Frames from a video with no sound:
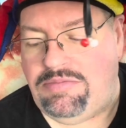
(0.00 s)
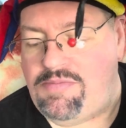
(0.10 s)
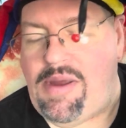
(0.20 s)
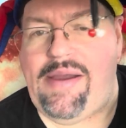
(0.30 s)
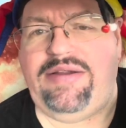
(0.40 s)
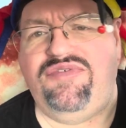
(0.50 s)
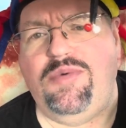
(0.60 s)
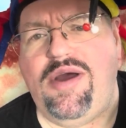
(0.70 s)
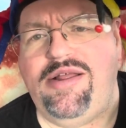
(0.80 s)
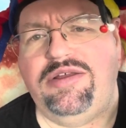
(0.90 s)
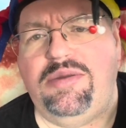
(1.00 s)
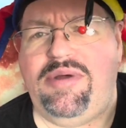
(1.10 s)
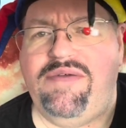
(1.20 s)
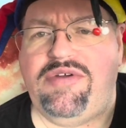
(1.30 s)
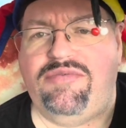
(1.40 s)
But if you want a little
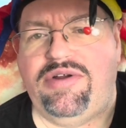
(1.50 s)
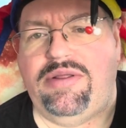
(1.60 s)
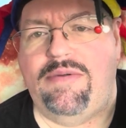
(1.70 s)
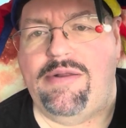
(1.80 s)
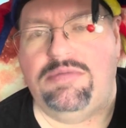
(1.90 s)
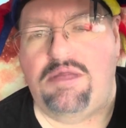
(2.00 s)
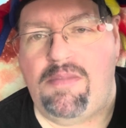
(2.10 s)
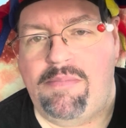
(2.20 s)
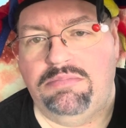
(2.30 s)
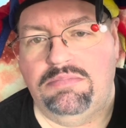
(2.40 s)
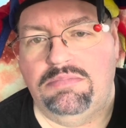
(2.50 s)
bit of a, um,